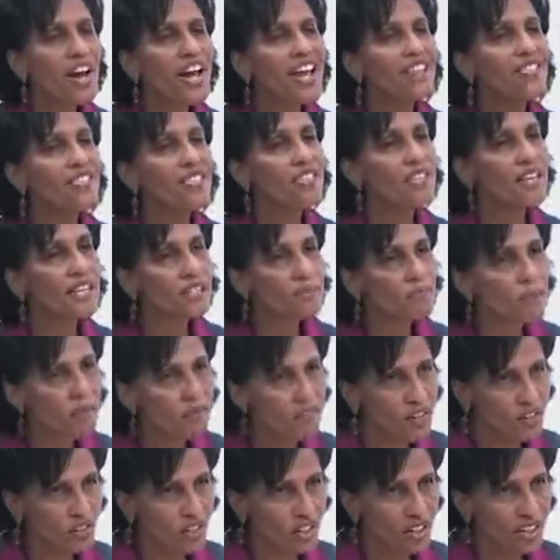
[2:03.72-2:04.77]
in this
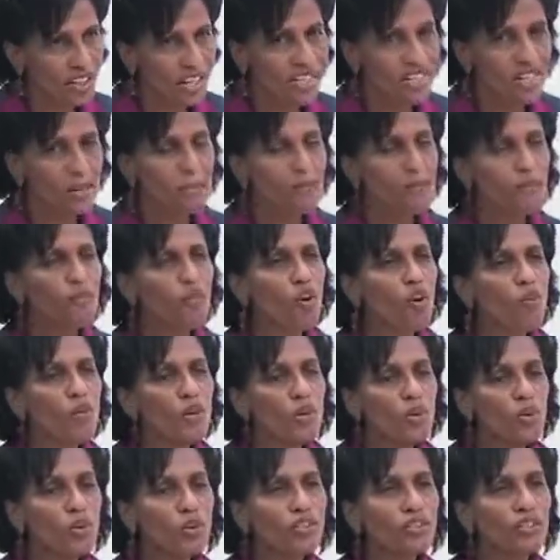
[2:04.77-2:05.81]
provision is that before we
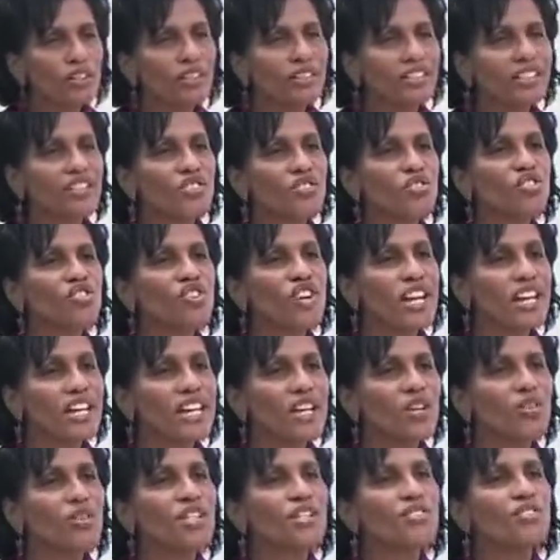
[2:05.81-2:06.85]
go to
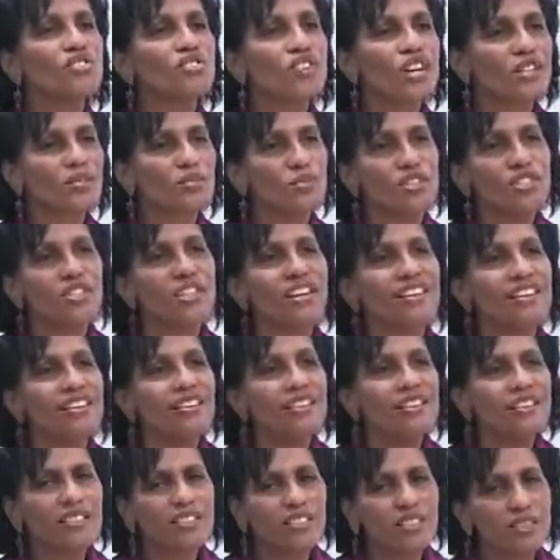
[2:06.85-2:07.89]
distraining or distress, which is a
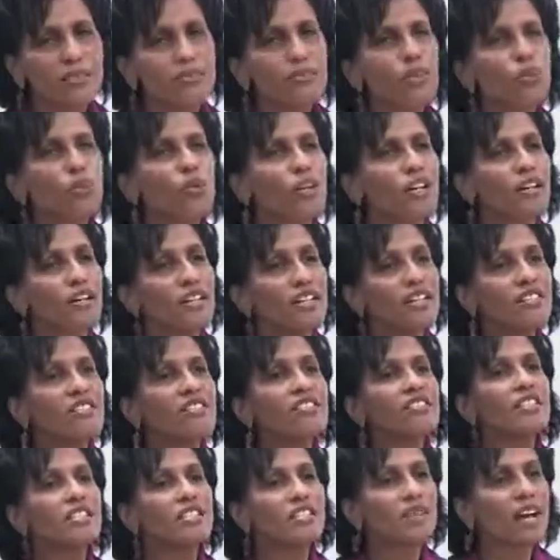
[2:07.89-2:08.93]
legal term to go and
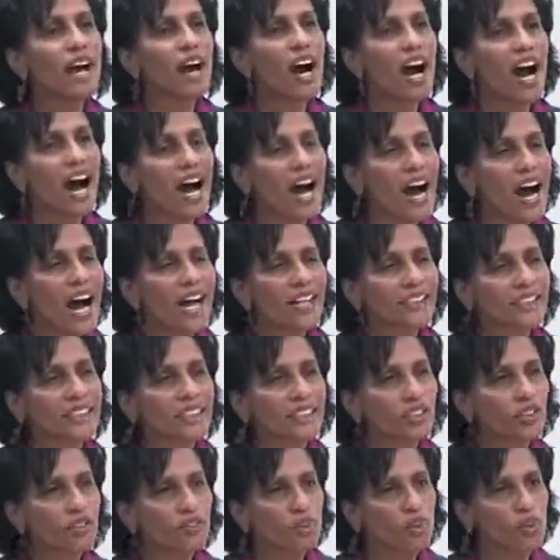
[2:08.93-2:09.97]
seize
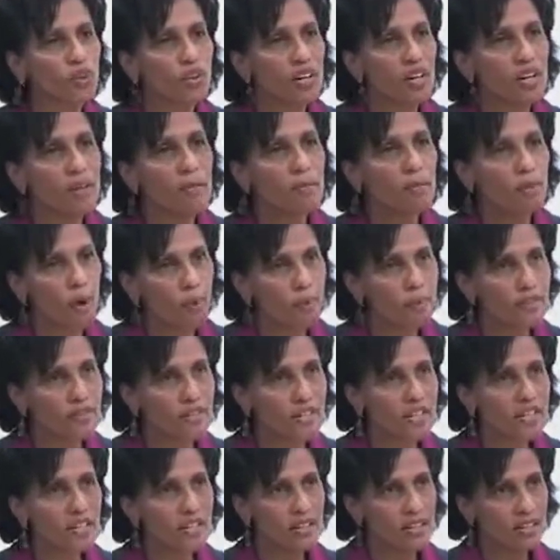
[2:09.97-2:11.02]
assets of your
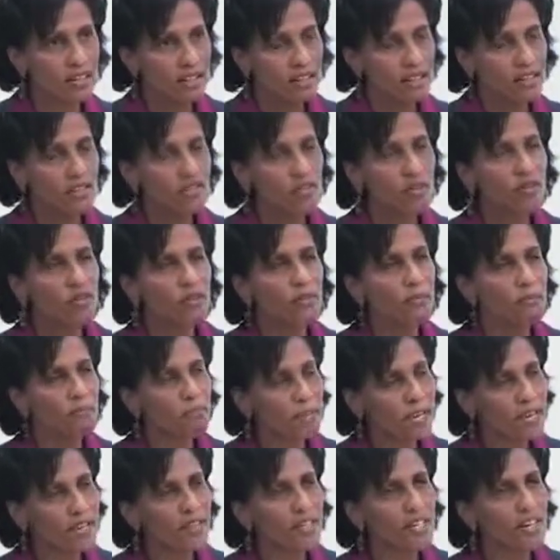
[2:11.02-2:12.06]
property to
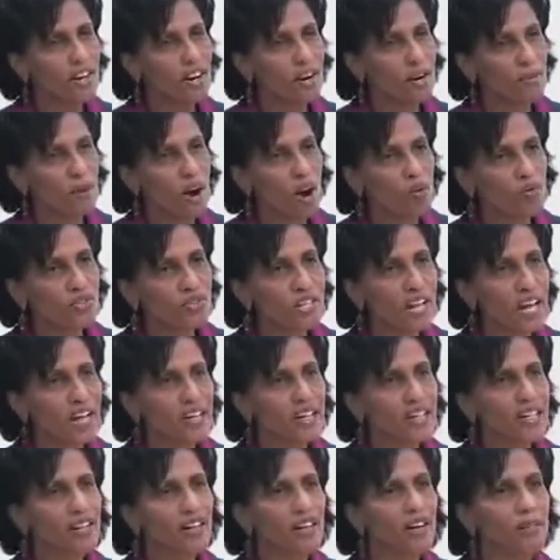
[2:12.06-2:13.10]
pay the
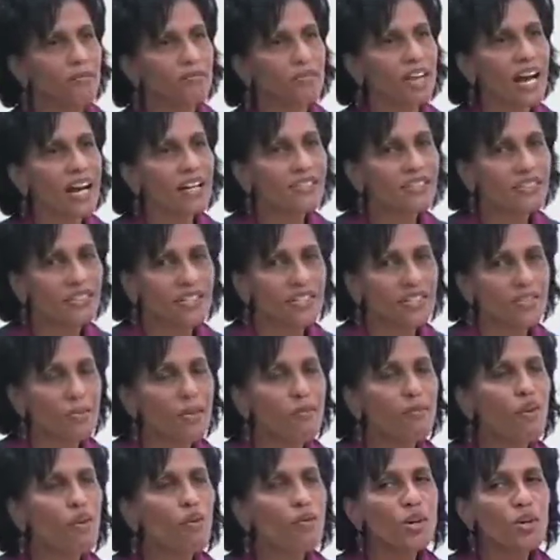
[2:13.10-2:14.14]
outstanding taxes,
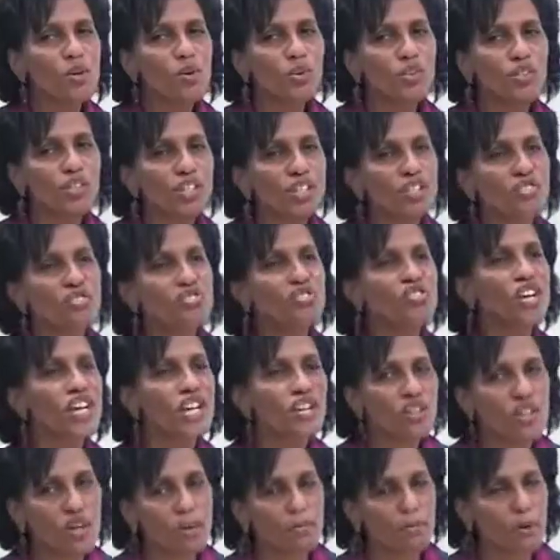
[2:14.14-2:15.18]
before we go to distrain
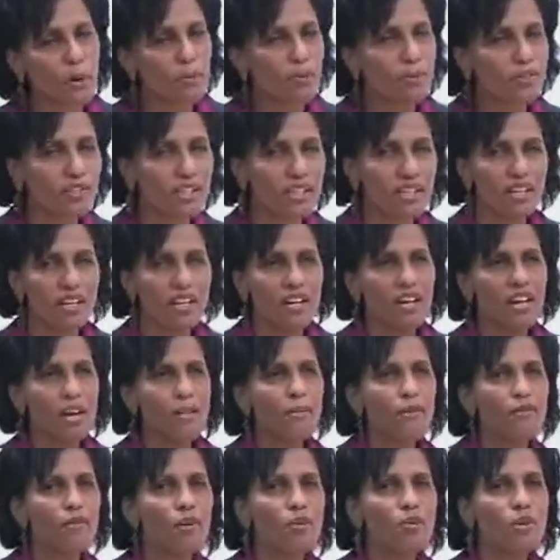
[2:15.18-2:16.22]
on your property,
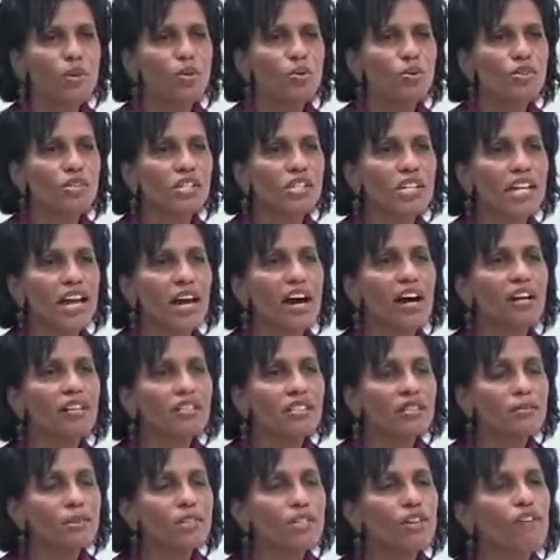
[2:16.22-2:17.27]
before we go to the
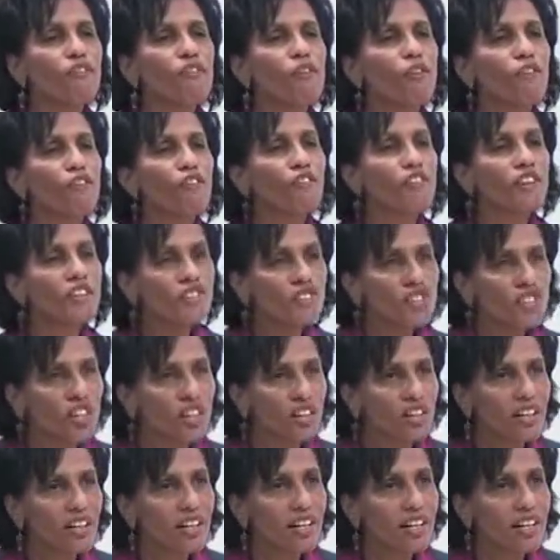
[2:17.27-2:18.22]
ultimate of forfeiture,